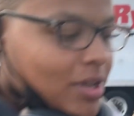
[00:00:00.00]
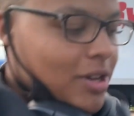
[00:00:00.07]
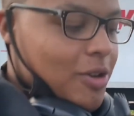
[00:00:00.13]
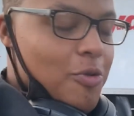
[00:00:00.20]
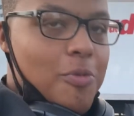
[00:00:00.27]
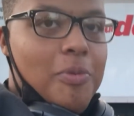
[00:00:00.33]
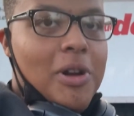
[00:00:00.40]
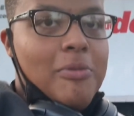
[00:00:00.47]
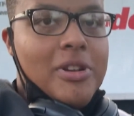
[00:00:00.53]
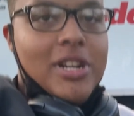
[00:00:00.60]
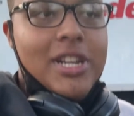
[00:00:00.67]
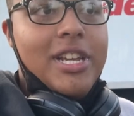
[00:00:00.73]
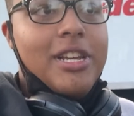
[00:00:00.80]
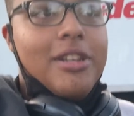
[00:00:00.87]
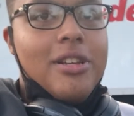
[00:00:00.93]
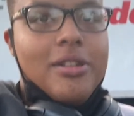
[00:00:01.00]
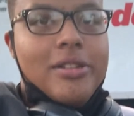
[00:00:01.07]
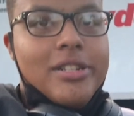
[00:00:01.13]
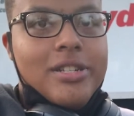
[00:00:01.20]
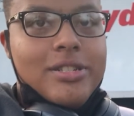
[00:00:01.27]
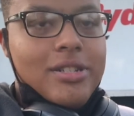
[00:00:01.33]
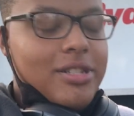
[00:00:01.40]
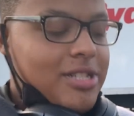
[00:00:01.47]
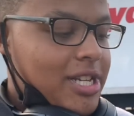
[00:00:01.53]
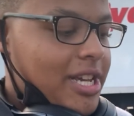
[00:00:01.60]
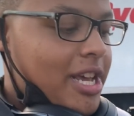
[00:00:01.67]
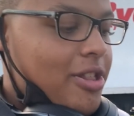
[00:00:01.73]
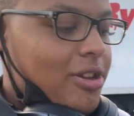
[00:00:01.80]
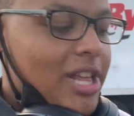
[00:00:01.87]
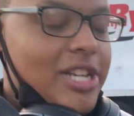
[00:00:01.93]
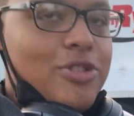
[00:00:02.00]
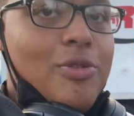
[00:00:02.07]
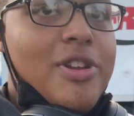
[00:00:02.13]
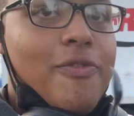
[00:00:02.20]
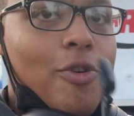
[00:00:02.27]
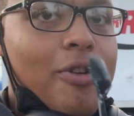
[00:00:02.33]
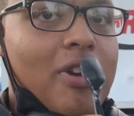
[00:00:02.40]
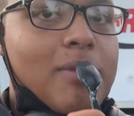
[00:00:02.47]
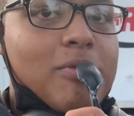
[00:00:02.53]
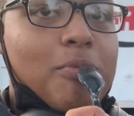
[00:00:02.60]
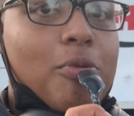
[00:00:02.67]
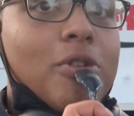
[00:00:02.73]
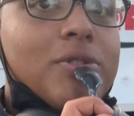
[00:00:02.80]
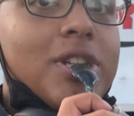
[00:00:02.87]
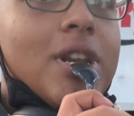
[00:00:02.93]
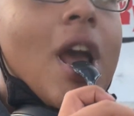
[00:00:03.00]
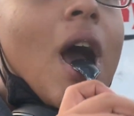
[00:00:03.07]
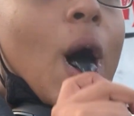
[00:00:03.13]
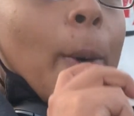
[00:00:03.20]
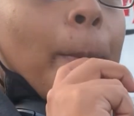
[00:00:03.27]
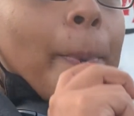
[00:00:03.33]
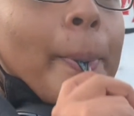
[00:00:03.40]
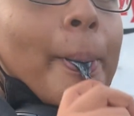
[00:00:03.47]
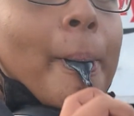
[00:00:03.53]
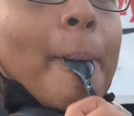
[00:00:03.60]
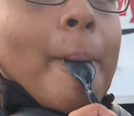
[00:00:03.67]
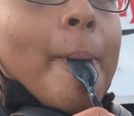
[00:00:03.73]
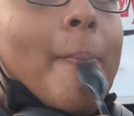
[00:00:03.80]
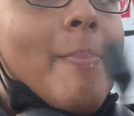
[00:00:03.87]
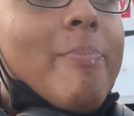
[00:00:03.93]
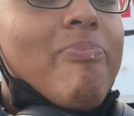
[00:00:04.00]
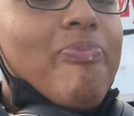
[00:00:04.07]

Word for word: And we're probably going to eat together like twenty-four grams of protein. That sounds good.